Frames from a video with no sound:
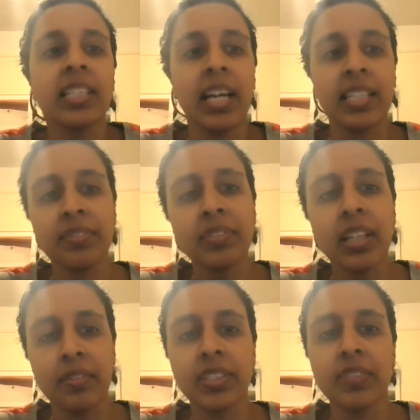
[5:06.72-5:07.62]
at different
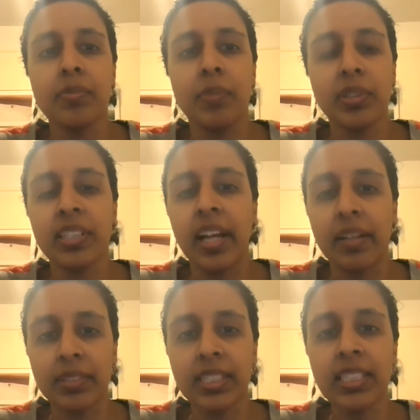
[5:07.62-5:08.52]
levels of the
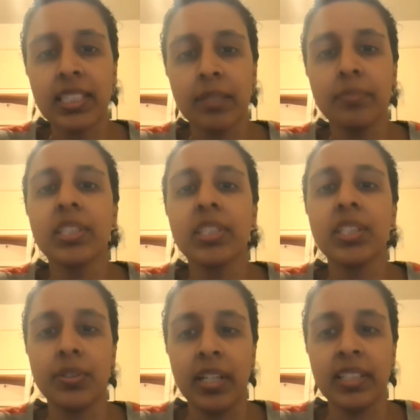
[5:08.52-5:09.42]
multilateral system since
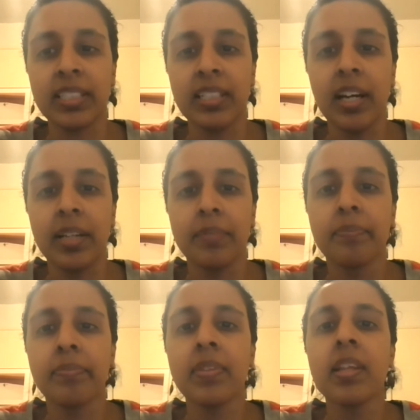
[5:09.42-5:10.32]
2009.
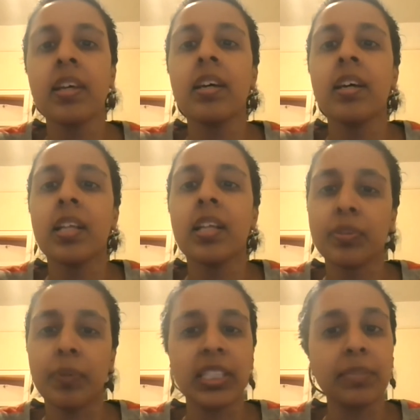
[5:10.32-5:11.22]

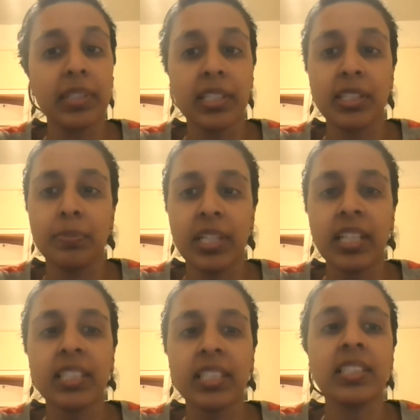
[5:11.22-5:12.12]
Responsibility to protect
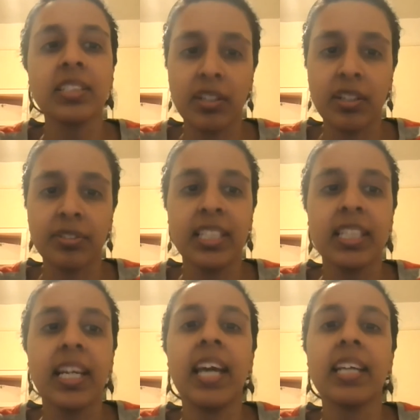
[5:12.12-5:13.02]
is the doctrine
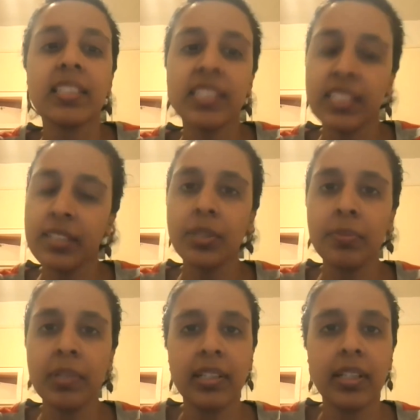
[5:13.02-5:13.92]
and considered to
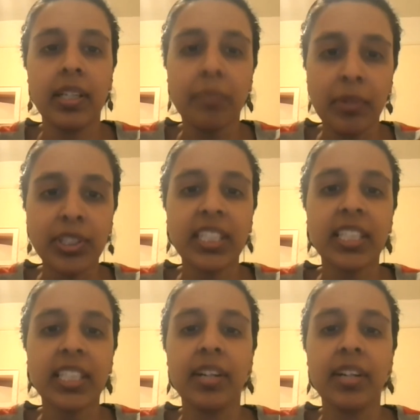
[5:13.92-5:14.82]
be an emerging
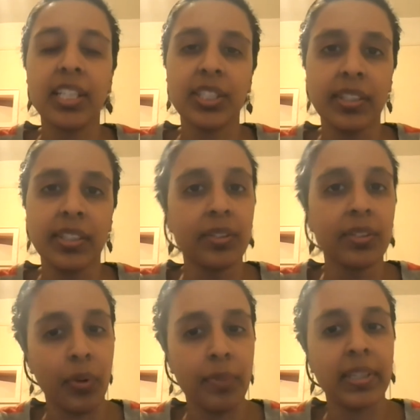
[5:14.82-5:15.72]
international legal
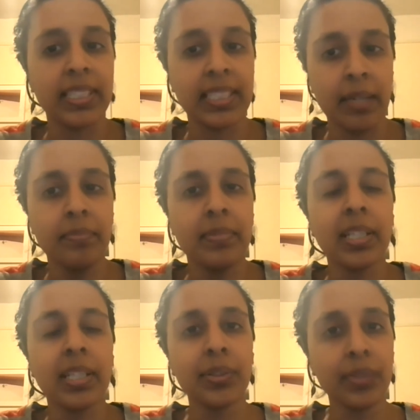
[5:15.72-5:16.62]
norm by some,
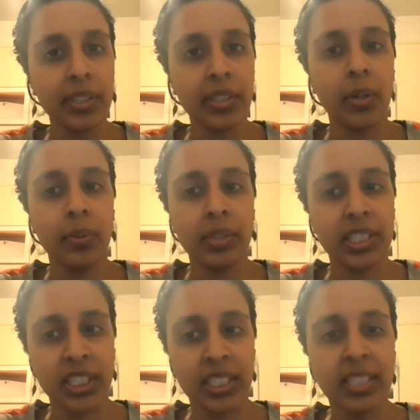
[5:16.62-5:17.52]
including the
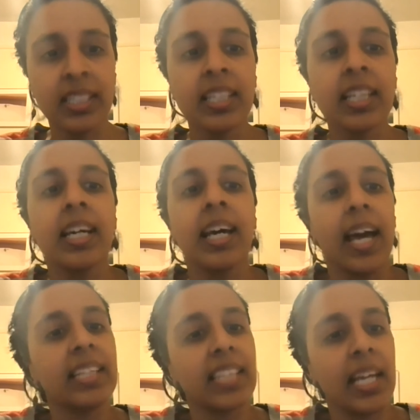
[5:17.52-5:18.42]
coalition, and
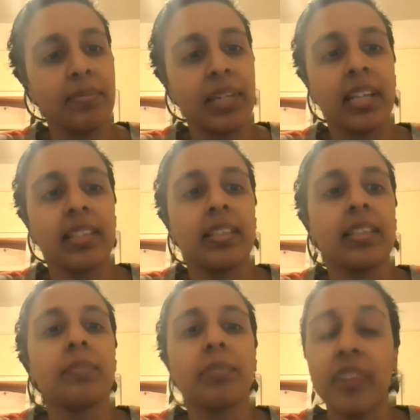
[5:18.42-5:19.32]
is aimed at
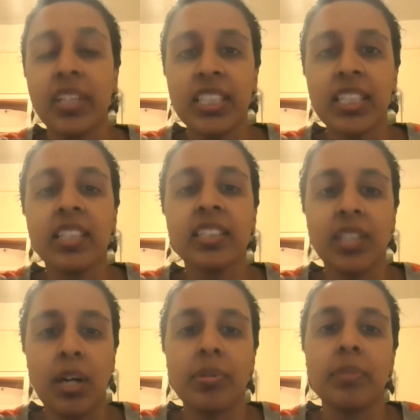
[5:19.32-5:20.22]
preventing and
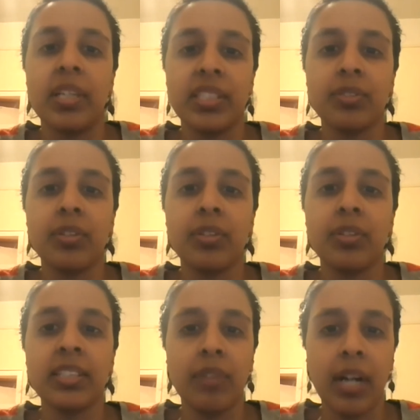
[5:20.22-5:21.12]
stopping mass atrocity
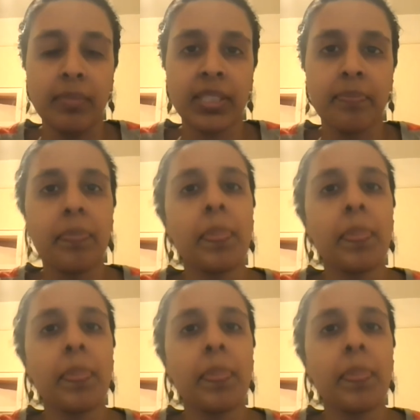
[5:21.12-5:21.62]
crimes.